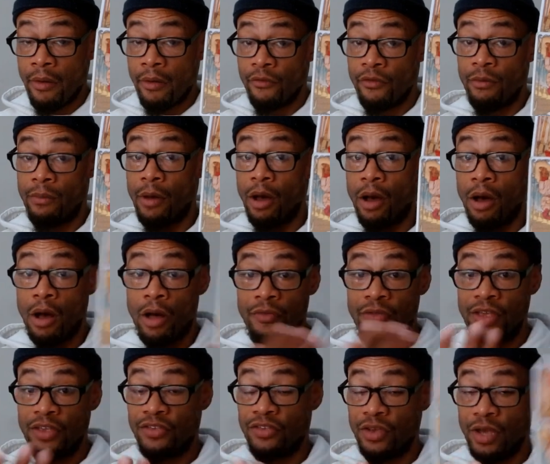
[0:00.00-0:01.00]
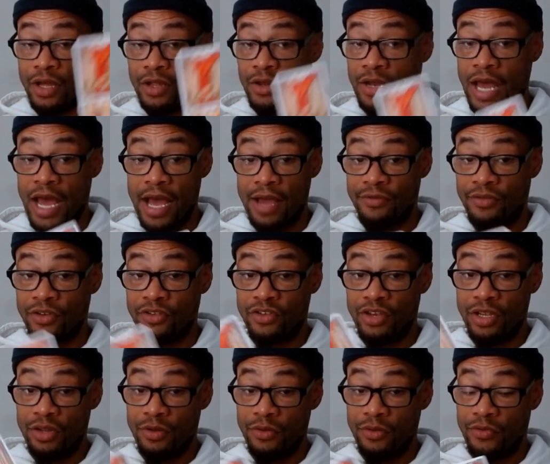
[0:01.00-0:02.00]
from all these uh, knives and
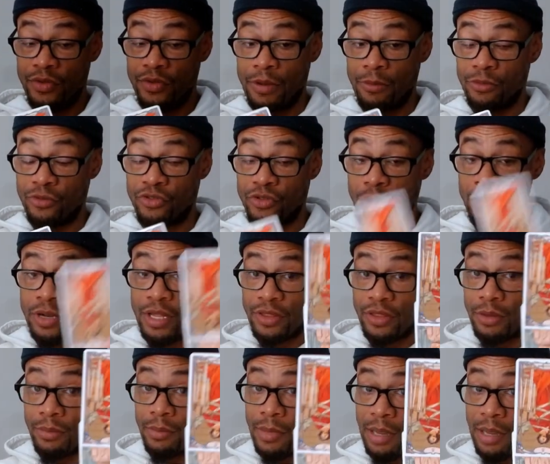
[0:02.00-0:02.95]
shit that were thrown at them.